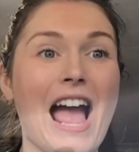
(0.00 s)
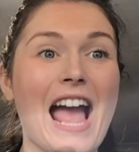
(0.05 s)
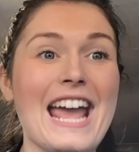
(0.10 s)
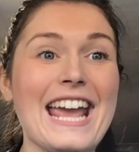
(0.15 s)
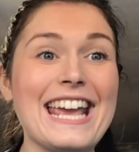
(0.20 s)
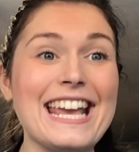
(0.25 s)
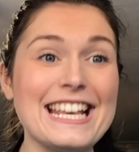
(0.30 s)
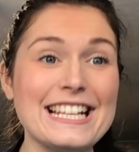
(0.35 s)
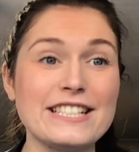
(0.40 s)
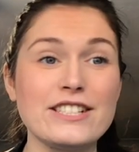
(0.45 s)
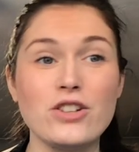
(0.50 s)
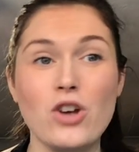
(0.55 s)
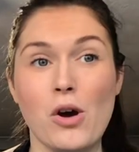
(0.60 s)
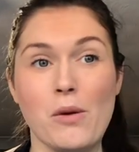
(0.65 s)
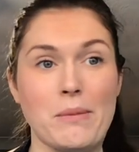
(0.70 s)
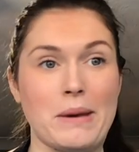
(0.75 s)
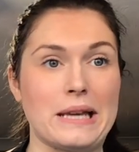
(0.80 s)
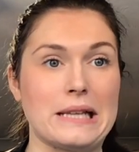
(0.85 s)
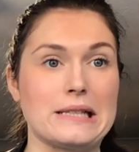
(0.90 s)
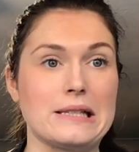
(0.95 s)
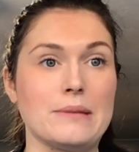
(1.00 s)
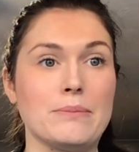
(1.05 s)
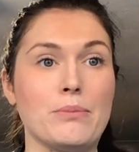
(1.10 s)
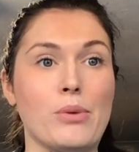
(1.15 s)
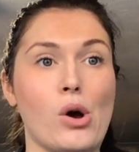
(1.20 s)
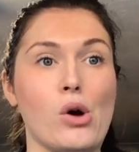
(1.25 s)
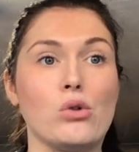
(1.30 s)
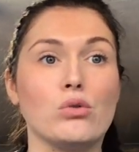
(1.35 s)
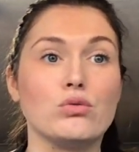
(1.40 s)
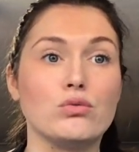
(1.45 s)
is your mixing
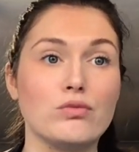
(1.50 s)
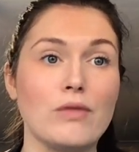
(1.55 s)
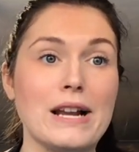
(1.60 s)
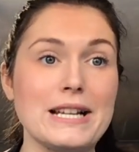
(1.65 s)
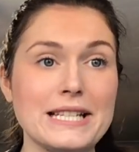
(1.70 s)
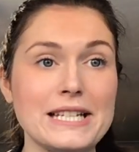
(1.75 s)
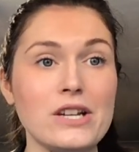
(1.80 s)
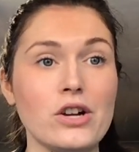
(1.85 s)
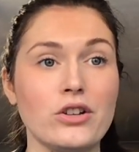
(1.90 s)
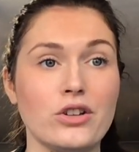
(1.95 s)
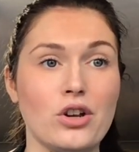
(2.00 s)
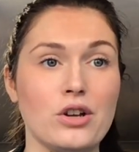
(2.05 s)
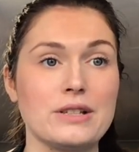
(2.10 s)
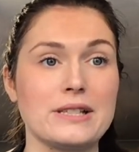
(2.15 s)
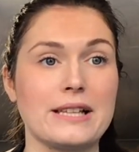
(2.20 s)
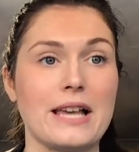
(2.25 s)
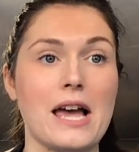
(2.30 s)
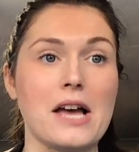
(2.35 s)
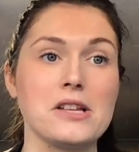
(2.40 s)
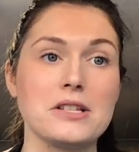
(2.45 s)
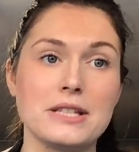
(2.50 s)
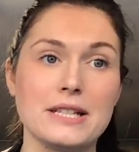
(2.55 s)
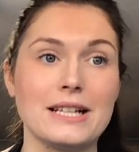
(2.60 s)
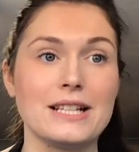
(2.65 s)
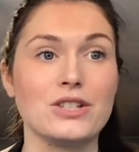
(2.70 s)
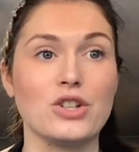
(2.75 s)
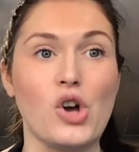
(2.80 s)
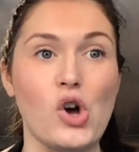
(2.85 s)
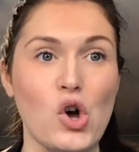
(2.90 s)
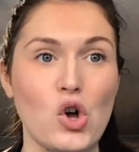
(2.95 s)
bowl ready on your scales and it's
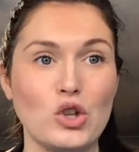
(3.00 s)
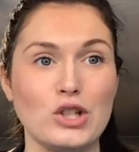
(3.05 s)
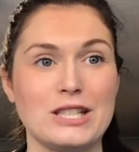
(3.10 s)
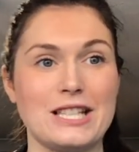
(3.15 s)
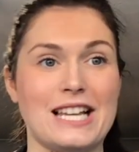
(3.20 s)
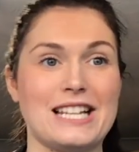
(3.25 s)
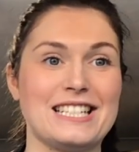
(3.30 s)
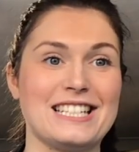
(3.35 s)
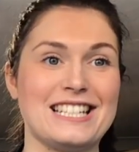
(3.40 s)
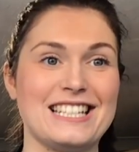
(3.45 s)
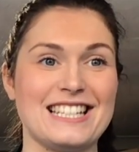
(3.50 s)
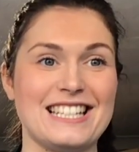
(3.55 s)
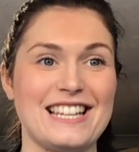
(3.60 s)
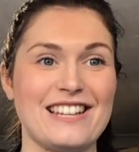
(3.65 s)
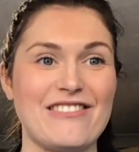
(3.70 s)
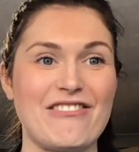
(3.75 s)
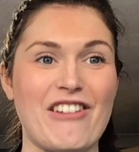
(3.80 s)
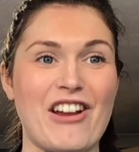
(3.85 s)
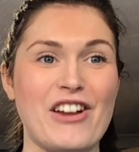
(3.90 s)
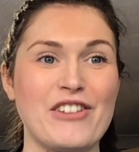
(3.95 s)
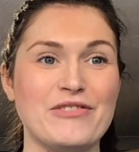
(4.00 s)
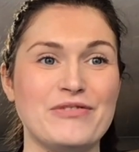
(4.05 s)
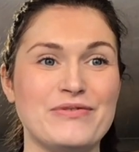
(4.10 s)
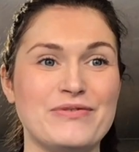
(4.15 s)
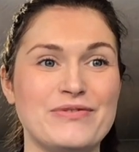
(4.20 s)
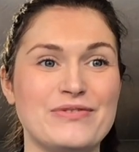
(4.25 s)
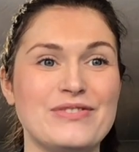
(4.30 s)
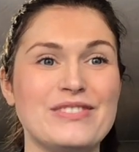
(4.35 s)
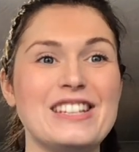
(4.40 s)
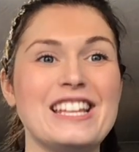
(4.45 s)
all set to 0?
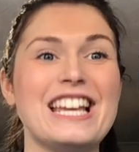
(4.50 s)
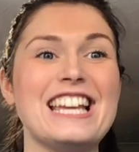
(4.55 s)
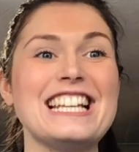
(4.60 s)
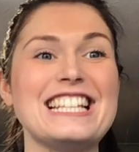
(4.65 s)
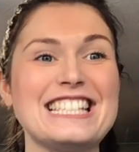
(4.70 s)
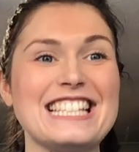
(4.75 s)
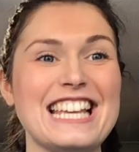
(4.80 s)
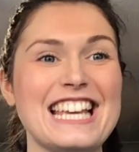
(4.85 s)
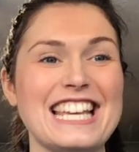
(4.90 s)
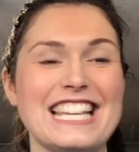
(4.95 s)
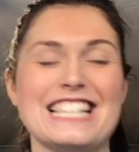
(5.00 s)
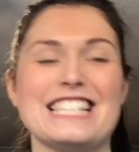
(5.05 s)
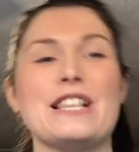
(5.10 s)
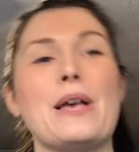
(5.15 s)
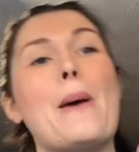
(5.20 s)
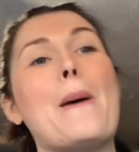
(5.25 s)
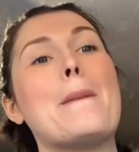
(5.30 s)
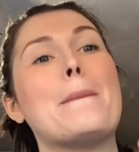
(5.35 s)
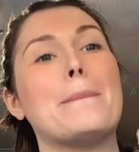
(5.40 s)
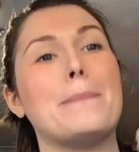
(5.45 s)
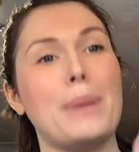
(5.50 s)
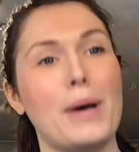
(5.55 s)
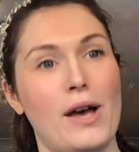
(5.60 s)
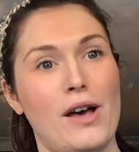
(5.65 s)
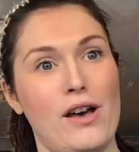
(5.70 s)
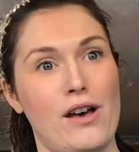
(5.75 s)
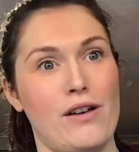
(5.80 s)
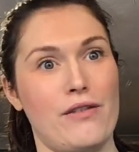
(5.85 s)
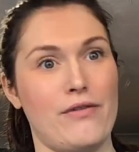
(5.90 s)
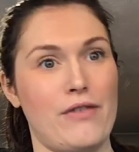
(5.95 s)
It is.
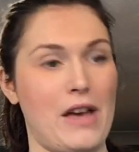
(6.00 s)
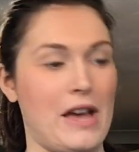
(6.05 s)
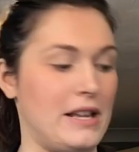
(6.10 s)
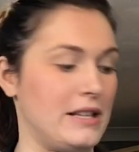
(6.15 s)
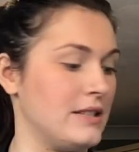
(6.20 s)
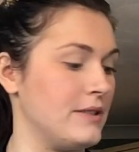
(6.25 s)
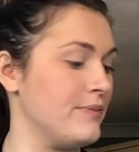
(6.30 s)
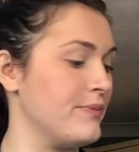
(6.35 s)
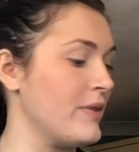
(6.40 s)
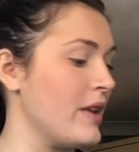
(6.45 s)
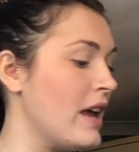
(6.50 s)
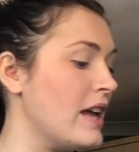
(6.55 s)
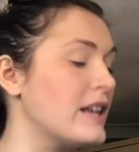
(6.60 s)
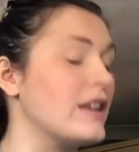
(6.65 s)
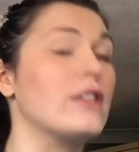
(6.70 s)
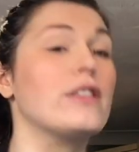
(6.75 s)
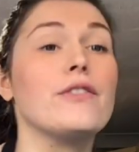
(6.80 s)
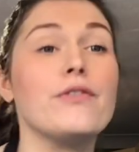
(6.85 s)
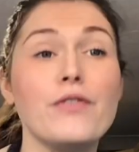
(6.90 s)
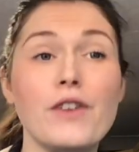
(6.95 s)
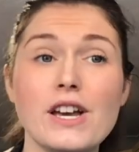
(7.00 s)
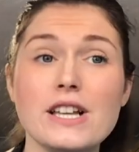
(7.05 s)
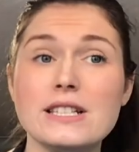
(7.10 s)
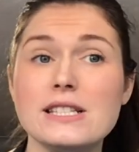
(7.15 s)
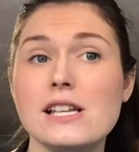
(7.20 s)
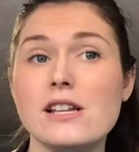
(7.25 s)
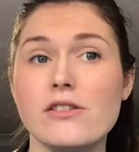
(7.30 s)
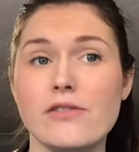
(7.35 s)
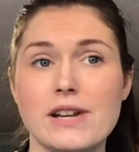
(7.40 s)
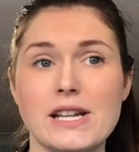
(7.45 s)
Perfect. Now the first
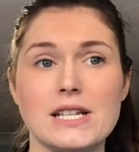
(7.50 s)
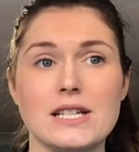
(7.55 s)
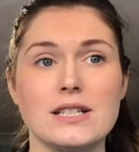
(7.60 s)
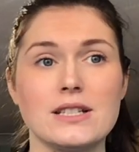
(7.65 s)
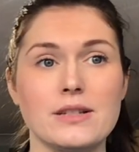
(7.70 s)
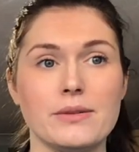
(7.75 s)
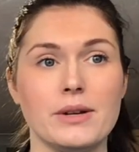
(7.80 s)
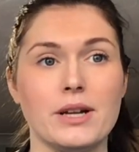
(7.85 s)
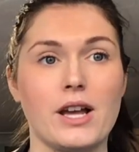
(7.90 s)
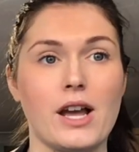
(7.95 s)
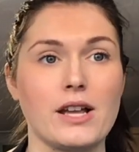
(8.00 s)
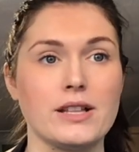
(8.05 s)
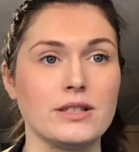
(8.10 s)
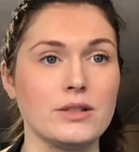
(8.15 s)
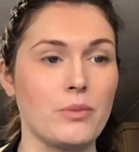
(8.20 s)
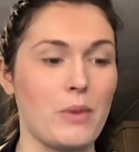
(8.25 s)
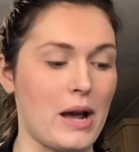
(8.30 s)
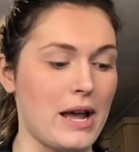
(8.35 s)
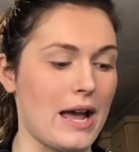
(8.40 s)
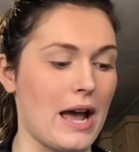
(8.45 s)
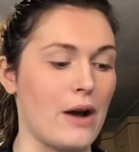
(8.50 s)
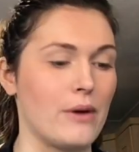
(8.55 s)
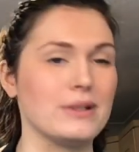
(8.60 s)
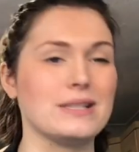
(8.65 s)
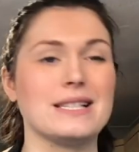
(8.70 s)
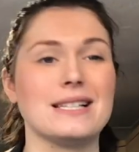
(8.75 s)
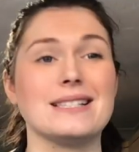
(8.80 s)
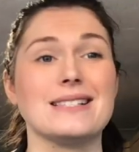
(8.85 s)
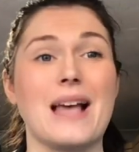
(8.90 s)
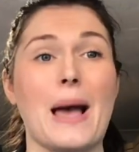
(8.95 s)
ingredients we're going to weigh out
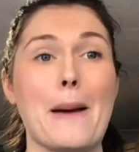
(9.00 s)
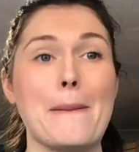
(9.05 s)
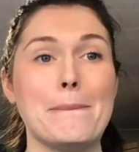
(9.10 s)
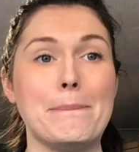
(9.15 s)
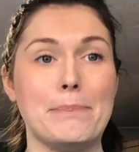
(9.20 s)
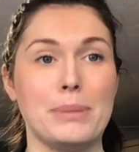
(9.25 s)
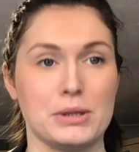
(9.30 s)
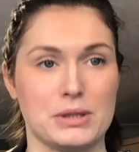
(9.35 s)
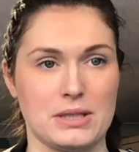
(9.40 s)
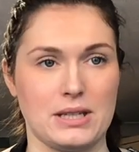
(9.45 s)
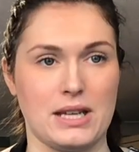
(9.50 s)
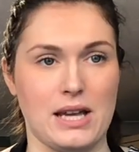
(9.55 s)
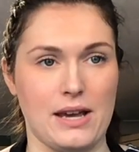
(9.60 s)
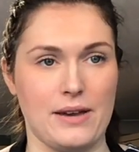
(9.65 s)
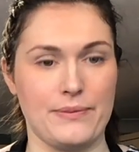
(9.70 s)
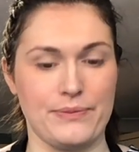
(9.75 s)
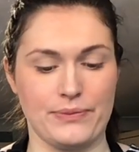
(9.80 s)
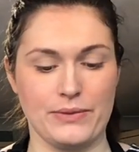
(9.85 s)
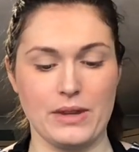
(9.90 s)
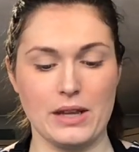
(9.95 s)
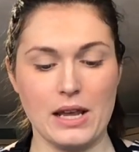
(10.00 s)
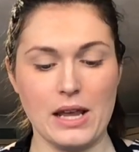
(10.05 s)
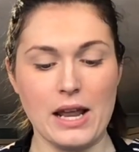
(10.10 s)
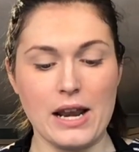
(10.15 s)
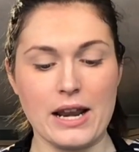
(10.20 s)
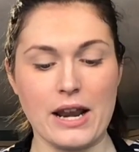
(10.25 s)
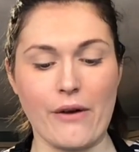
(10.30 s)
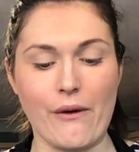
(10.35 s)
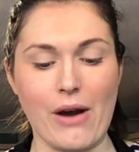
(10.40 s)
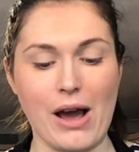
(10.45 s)
is our butter.
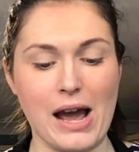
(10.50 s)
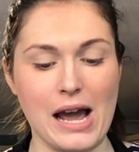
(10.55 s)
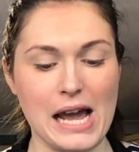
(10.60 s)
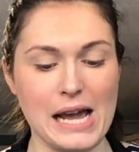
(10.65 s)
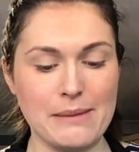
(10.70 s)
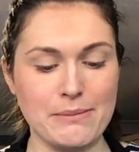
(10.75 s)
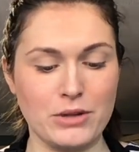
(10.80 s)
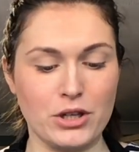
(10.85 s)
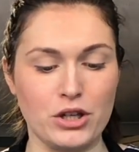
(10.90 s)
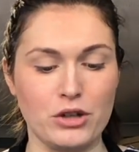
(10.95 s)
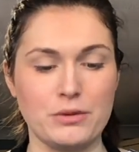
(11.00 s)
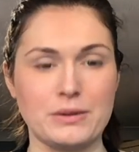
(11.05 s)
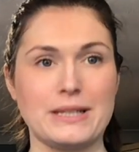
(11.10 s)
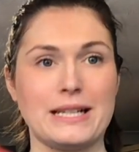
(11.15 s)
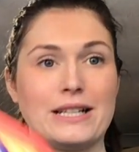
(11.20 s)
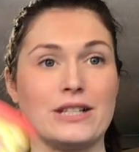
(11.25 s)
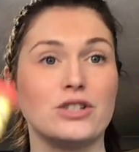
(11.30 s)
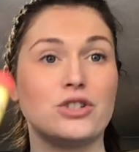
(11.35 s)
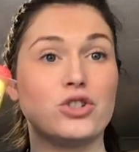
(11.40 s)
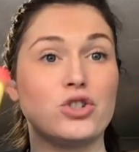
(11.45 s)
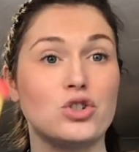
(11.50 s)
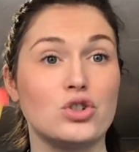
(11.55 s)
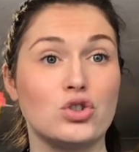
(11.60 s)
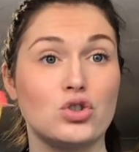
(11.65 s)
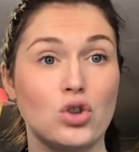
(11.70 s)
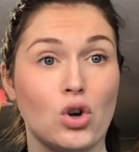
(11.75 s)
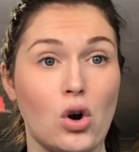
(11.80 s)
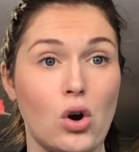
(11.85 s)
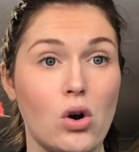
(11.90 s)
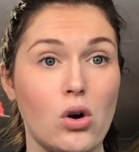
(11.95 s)
Now I'm using
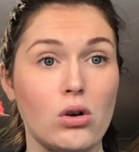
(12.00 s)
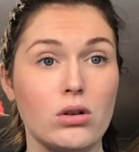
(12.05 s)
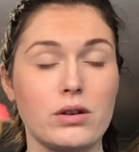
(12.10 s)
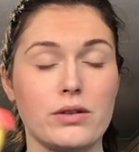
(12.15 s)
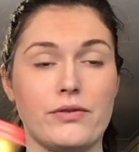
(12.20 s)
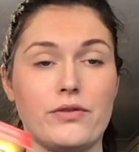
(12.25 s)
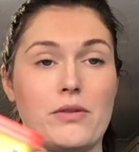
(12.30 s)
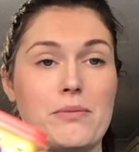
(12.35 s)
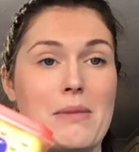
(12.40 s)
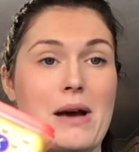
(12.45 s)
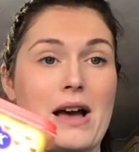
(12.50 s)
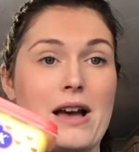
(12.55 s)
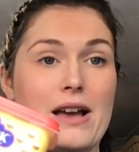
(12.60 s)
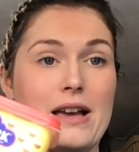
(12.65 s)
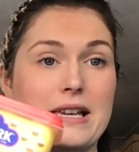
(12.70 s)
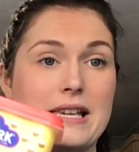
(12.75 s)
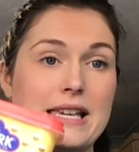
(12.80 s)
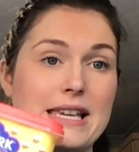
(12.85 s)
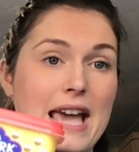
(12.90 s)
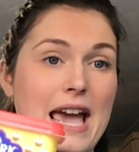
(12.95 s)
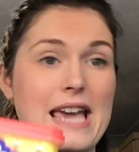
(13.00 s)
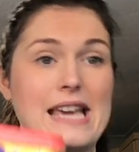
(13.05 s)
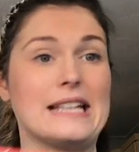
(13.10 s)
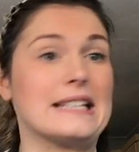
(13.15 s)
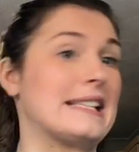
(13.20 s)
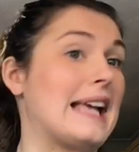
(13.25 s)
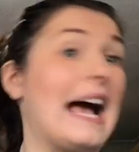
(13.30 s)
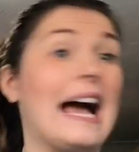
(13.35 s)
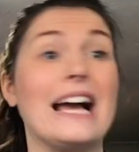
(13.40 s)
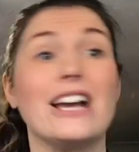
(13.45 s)
stork for my cakes.
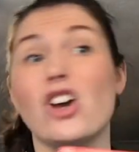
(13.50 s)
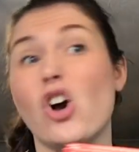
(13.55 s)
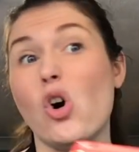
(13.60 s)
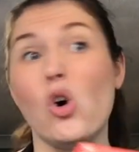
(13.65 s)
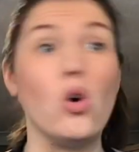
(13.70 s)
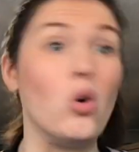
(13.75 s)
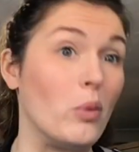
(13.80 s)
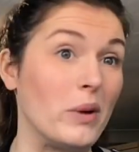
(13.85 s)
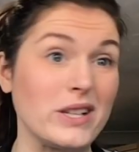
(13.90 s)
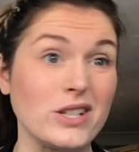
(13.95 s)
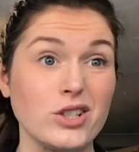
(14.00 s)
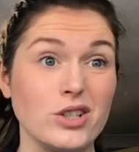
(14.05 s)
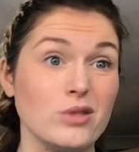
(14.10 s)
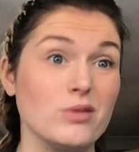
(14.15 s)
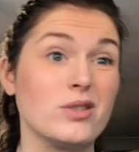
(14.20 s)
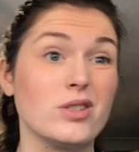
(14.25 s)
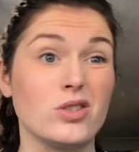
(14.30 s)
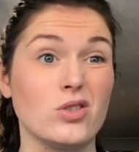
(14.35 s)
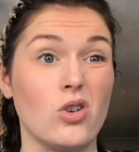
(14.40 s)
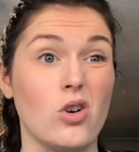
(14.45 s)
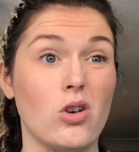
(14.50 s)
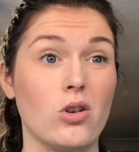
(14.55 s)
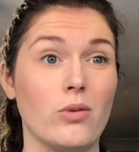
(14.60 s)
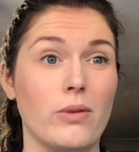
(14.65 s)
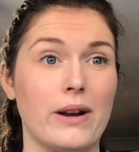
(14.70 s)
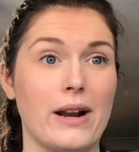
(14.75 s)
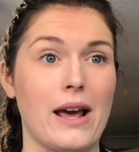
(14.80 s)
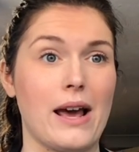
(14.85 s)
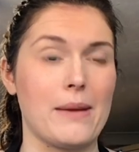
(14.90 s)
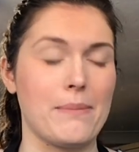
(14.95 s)
I always use stork
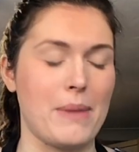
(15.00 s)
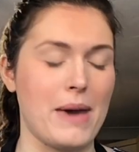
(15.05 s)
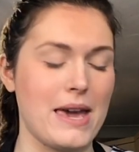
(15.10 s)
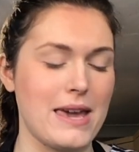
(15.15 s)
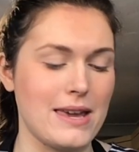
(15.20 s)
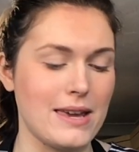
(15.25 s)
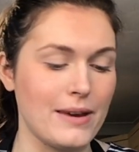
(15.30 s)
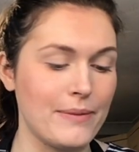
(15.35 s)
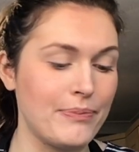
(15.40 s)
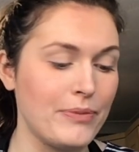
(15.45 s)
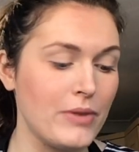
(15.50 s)
when I bake.